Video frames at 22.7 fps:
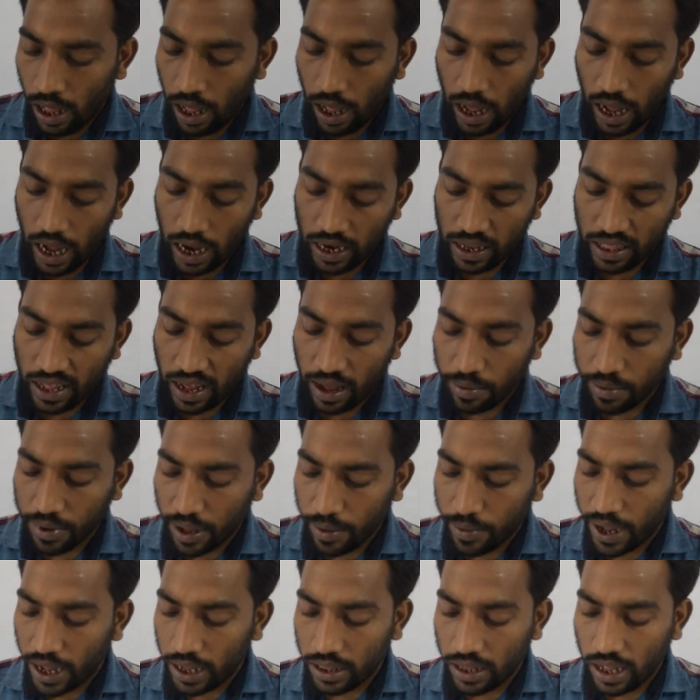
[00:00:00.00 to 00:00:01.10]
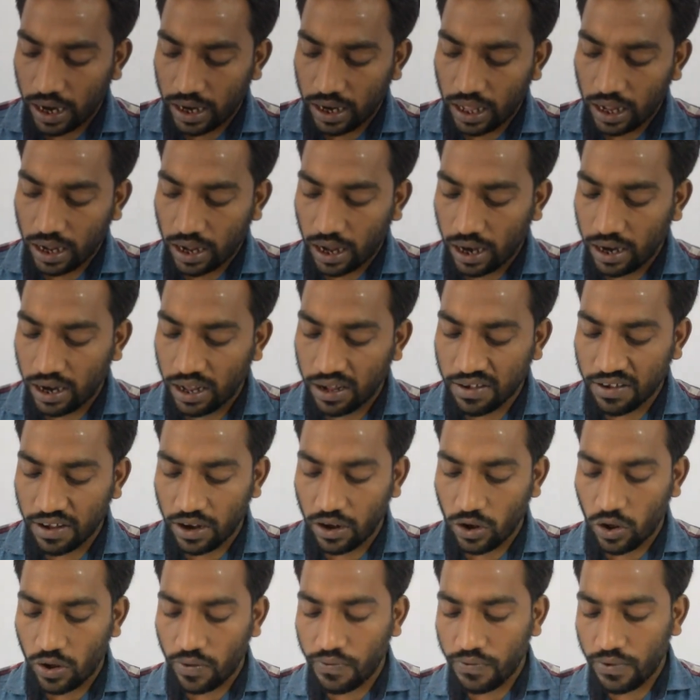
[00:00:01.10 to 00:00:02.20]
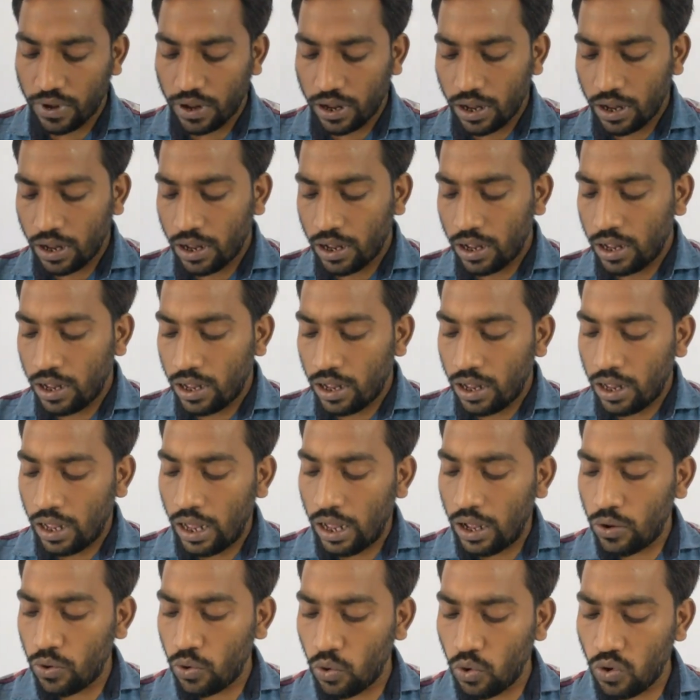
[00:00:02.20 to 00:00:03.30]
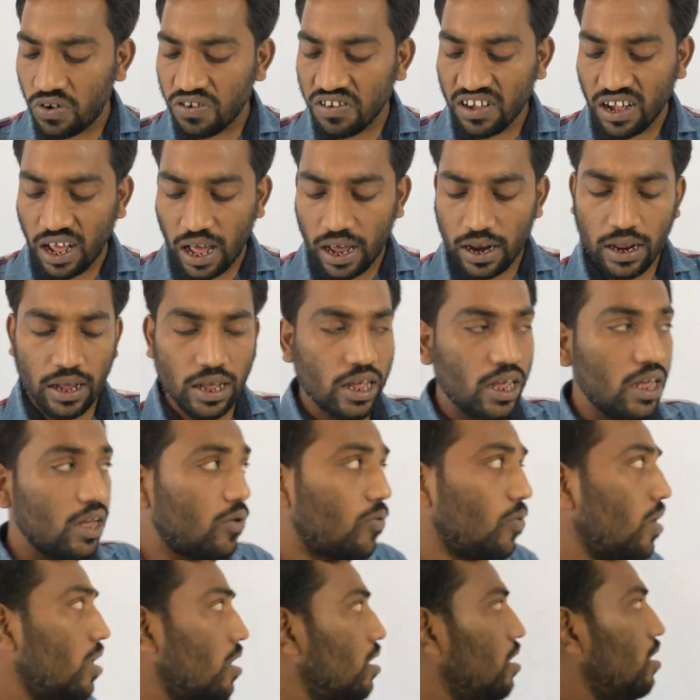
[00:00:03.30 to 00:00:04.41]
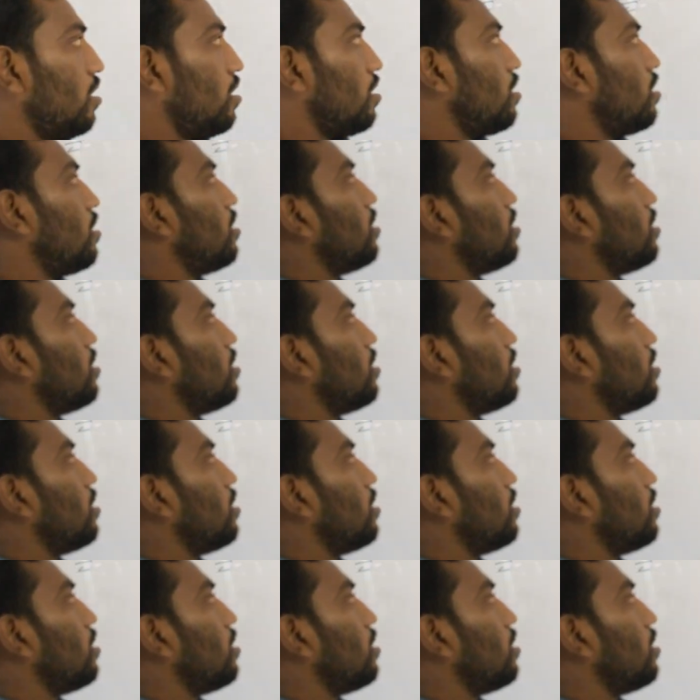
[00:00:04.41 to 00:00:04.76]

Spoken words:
And they have given that the condition of roots are equal.